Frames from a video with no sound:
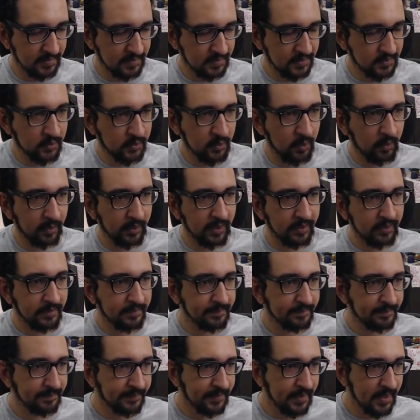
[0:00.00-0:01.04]
stronger.
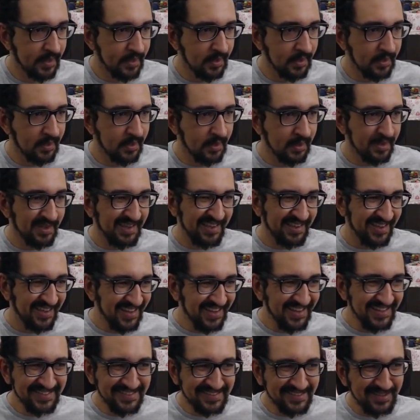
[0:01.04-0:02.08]

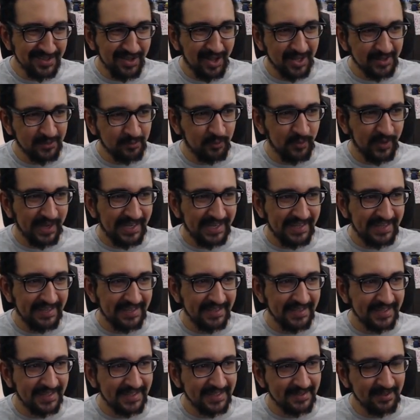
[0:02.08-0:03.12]
It's not
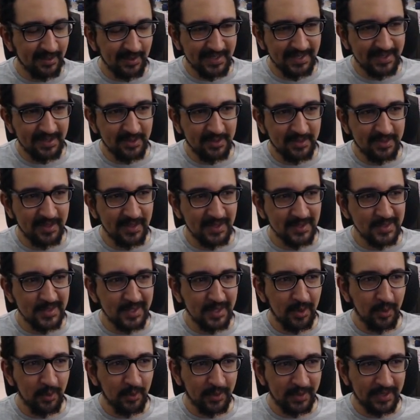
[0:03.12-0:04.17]
really, it
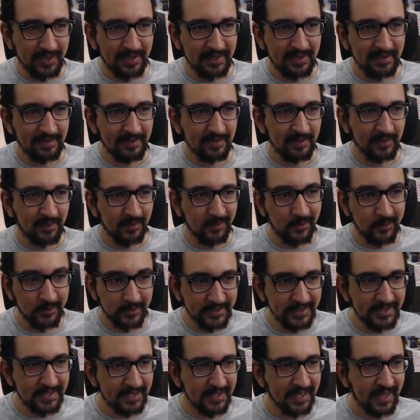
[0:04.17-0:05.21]
doesn't look
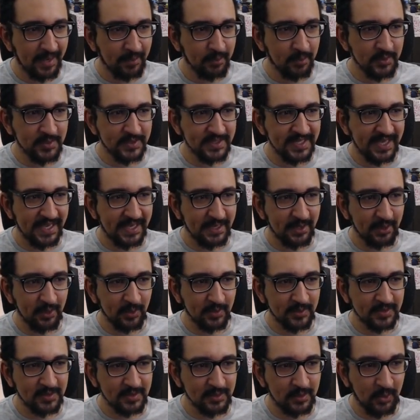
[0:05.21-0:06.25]
good. I wouldn't say it
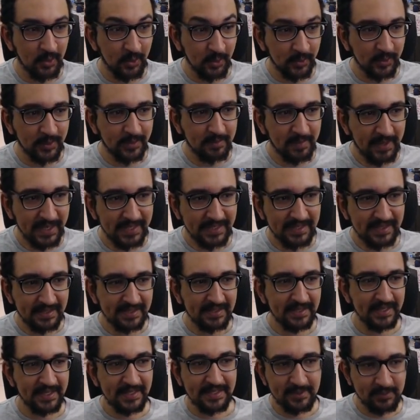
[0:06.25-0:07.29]
looks good,
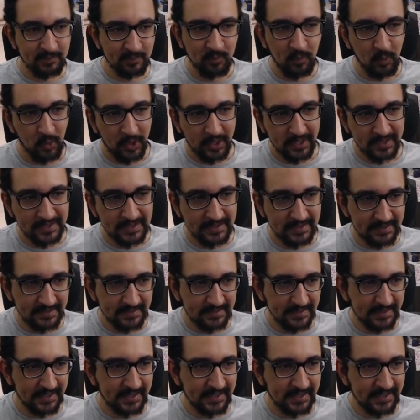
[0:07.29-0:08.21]
but it works.